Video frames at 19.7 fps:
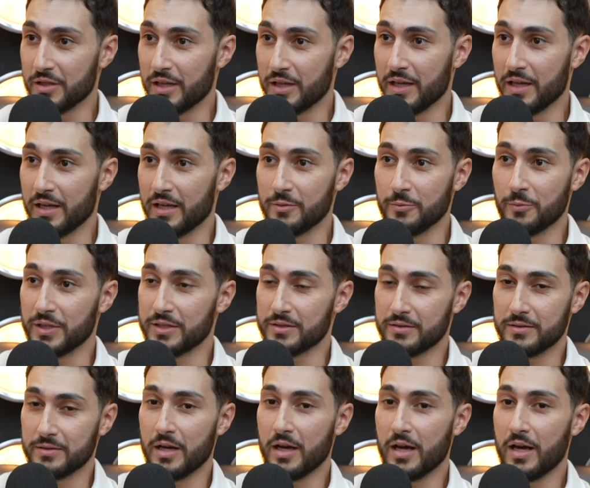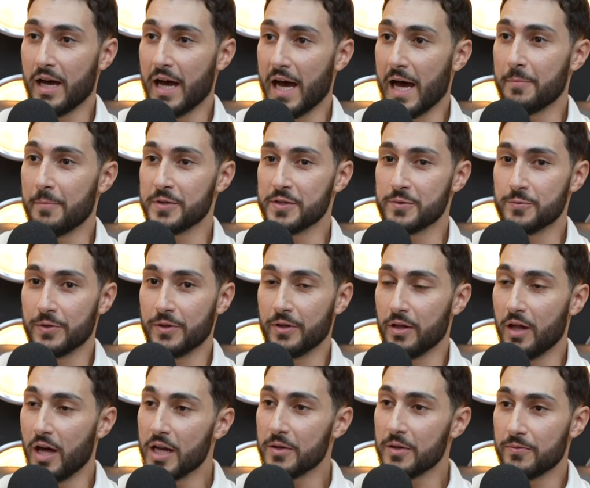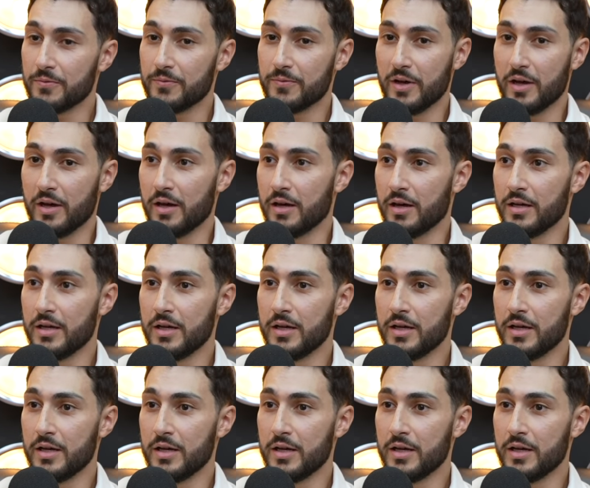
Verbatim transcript: And what happens with a lot of uh,